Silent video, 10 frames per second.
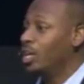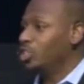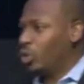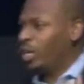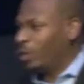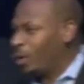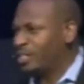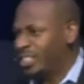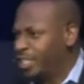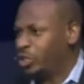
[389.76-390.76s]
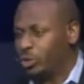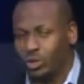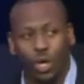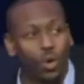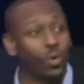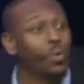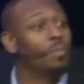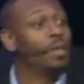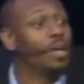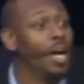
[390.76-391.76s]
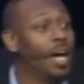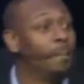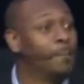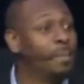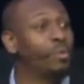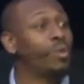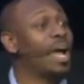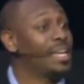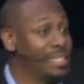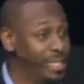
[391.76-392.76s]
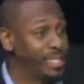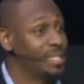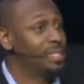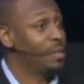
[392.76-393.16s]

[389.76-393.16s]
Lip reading: starting at around 6 years old, memorize this